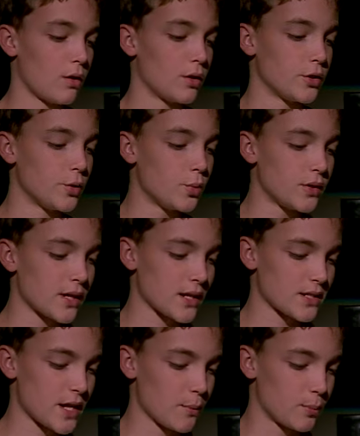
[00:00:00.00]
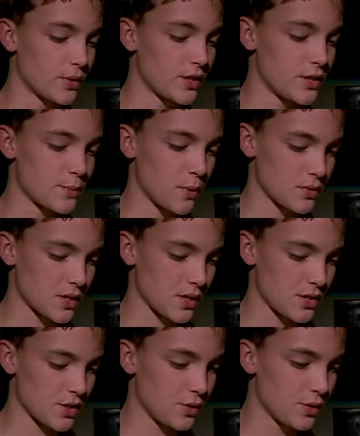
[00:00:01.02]
You wouldn't accept Witherspoon's
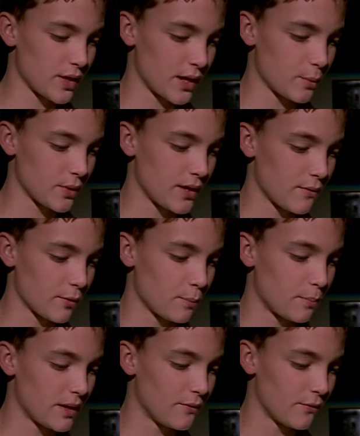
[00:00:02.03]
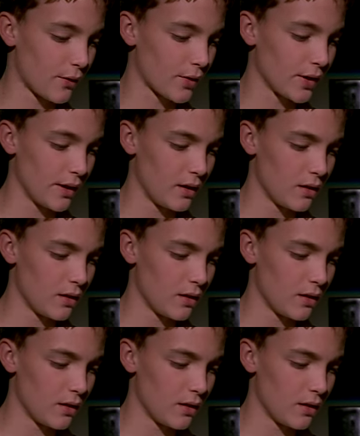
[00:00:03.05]
because you knew that he would never beat Vernon.